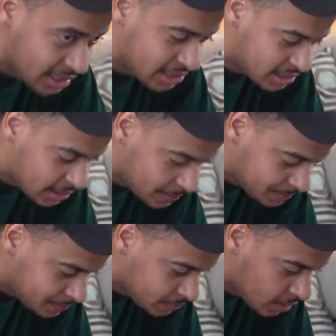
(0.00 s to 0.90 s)
this.
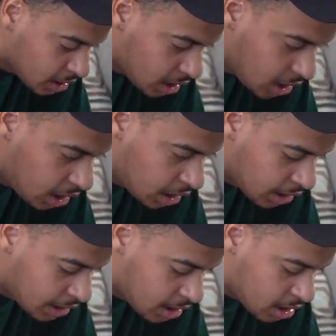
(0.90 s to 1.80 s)

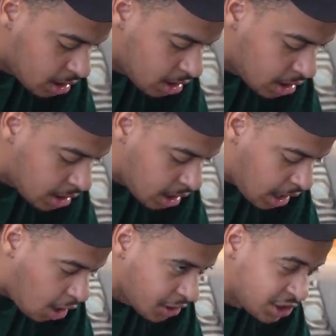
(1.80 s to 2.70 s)

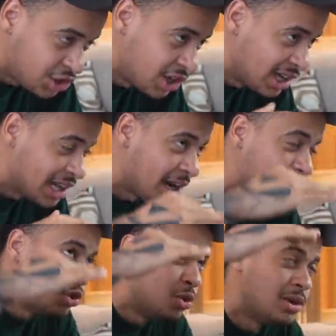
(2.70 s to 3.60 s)
Uh, all this shit that
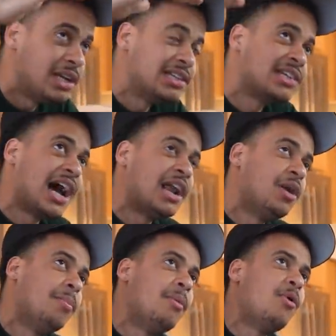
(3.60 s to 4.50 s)
I'm doing is
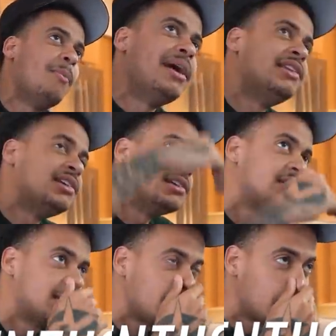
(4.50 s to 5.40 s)
kind of
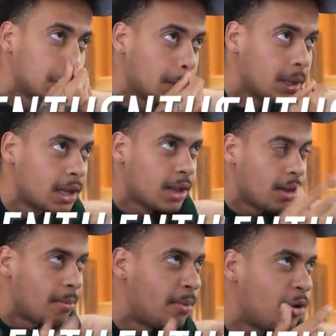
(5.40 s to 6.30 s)
momentous.
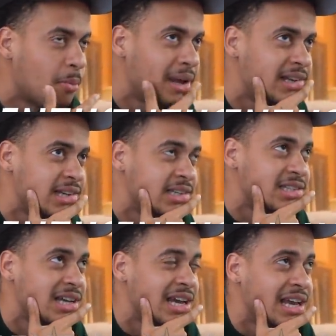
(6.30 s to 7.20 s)

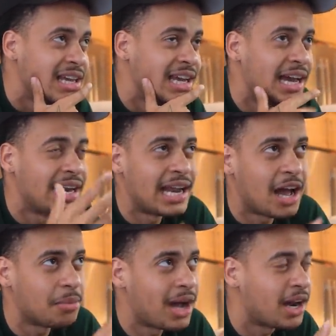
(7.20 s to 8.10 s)
Momentous. Yeah,
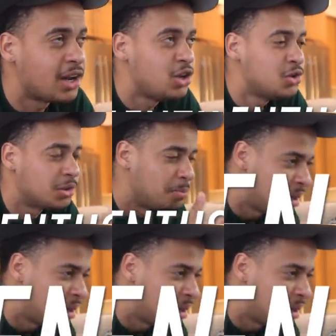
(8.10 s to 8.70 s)
now I'm kind of using